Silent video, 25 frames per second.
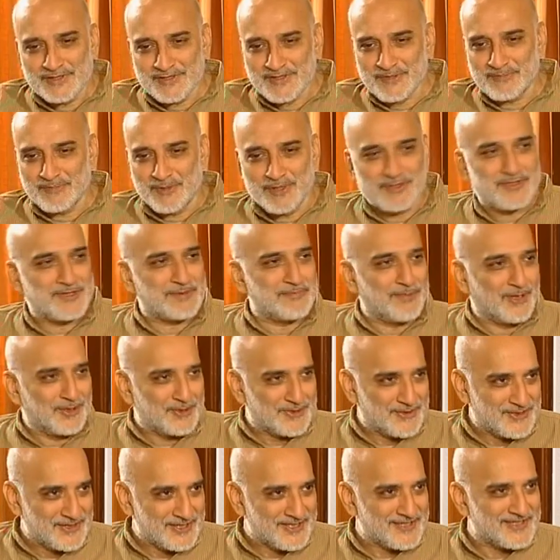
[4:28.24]
to the sports
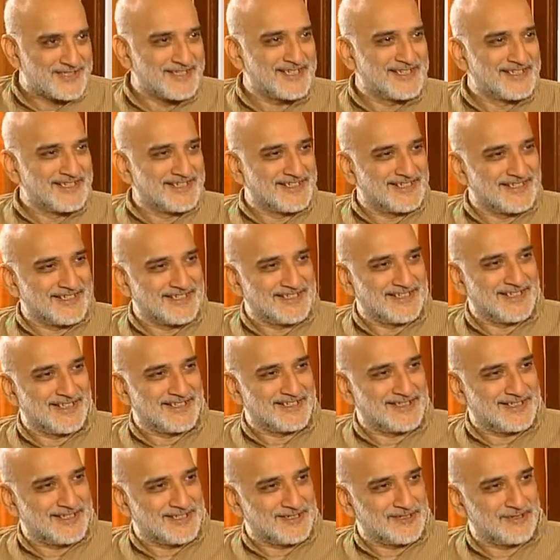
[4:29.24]
policies
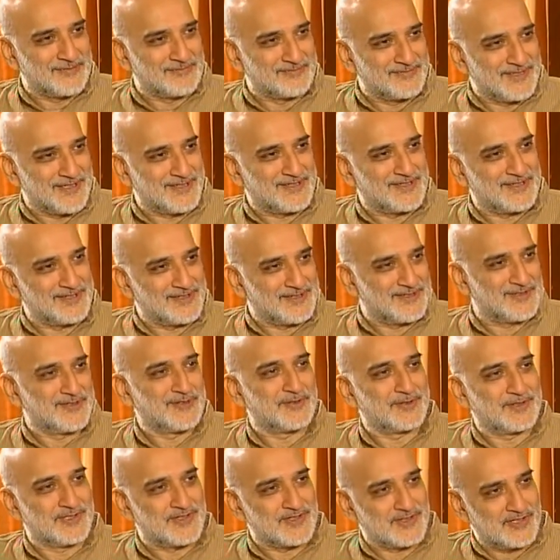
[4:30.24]
that
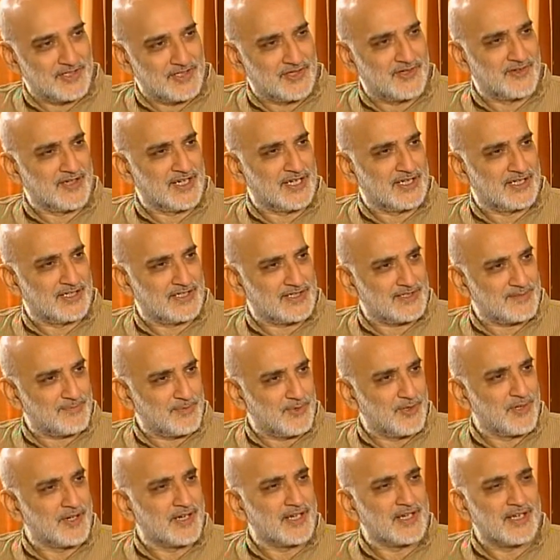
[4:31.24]
you're considering and
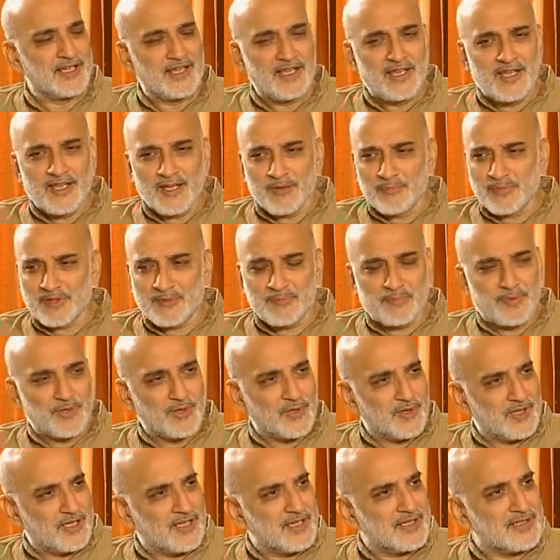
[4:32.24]
exploring, but
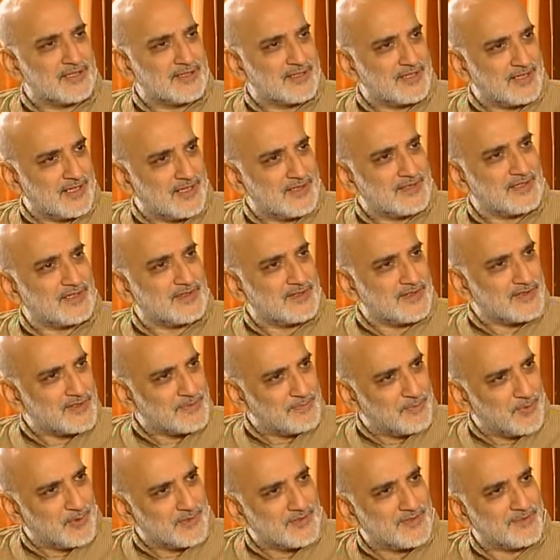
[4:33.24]
purely as a
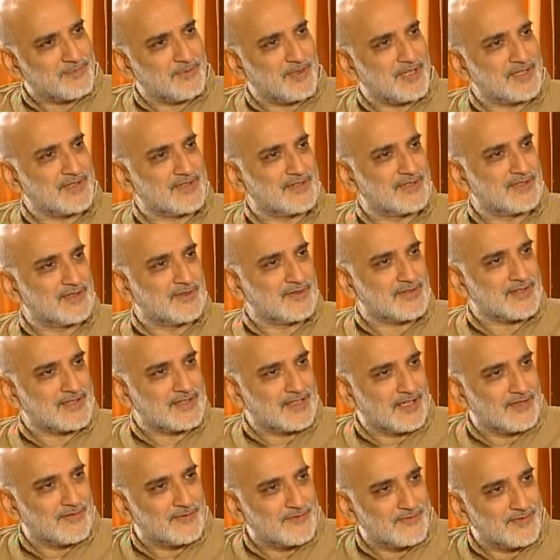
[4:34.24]
sports person
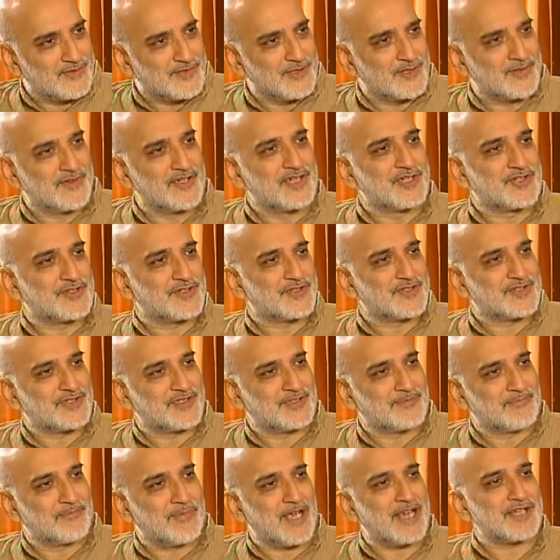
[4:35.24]
yourself and your
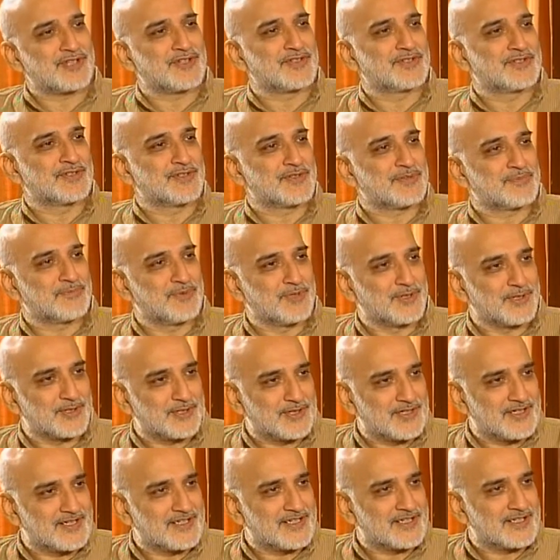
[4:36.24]
interest and passion in
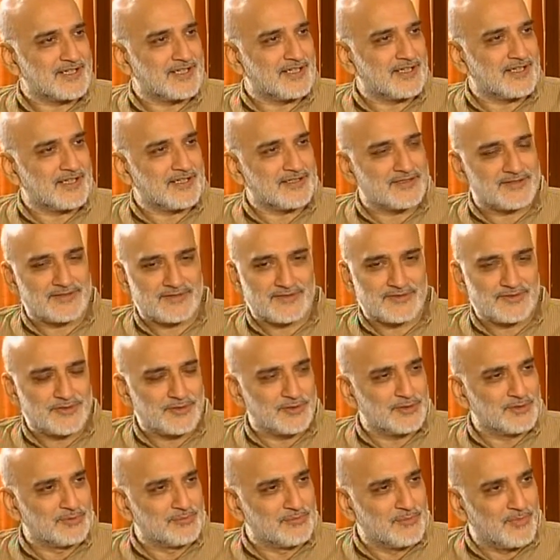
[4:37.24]
sport,
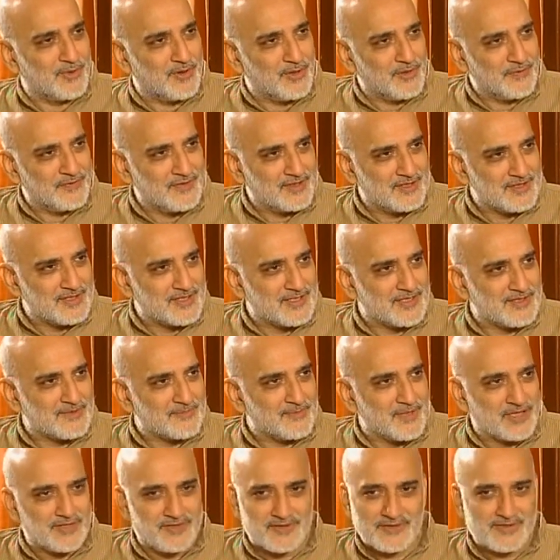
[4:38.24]
do you mourn this
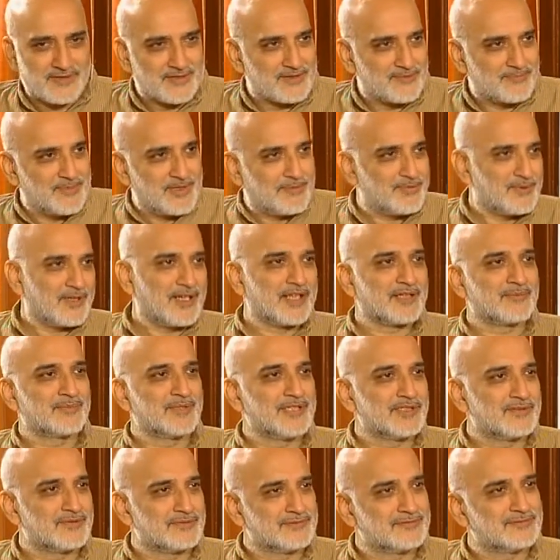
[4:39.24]
as much as people like
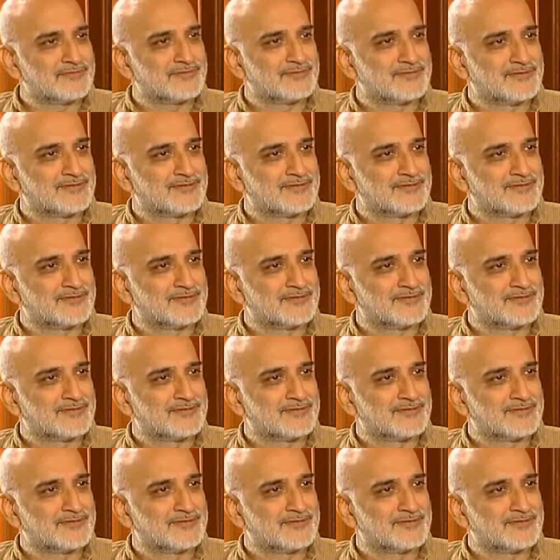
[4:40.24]
me do?